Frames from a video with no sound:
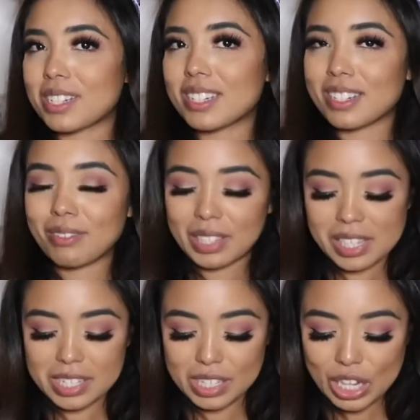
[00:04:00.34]
to Disney
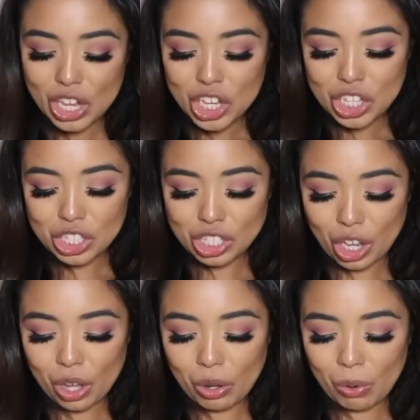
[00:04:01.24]
villains.
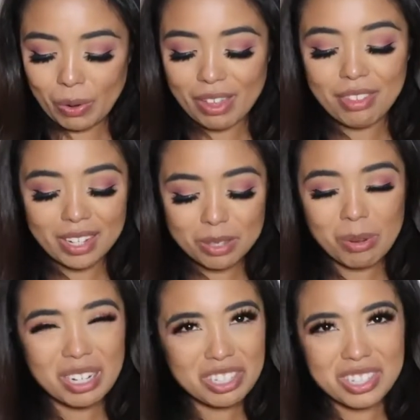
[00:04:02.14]
So that's
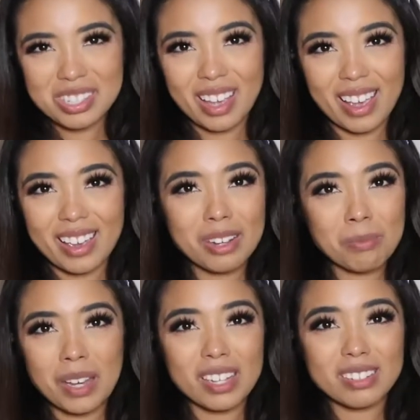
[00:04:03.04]
why she's ahead,
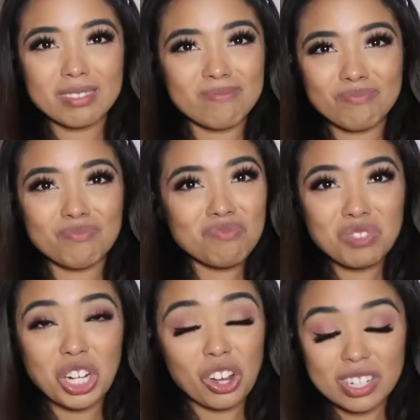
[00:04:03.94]
but
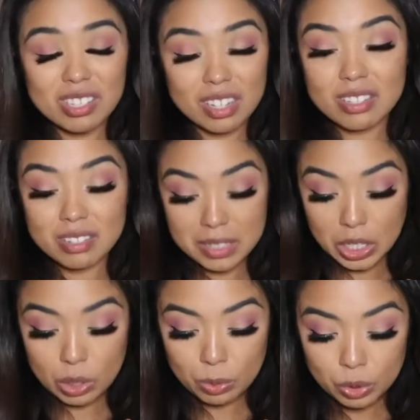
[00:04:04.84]
she honestly is
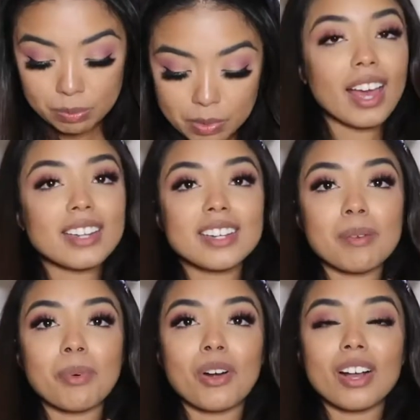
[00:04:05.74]
terrible. At
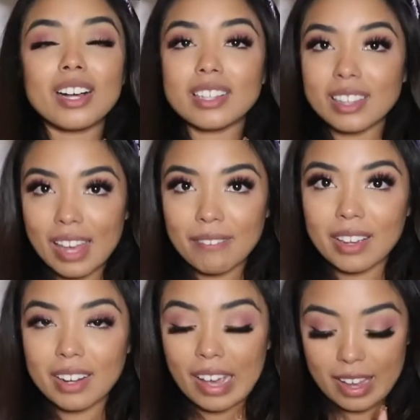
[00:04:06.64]
number
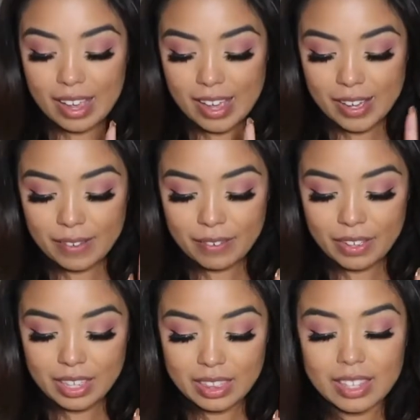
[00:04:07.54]
11, I
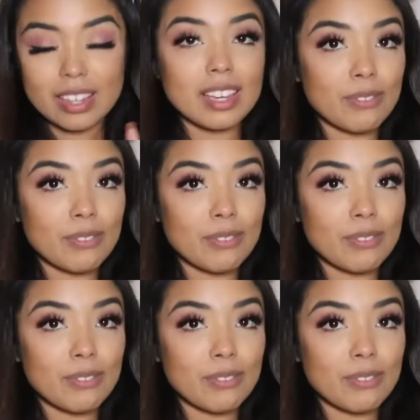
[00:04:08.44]
have the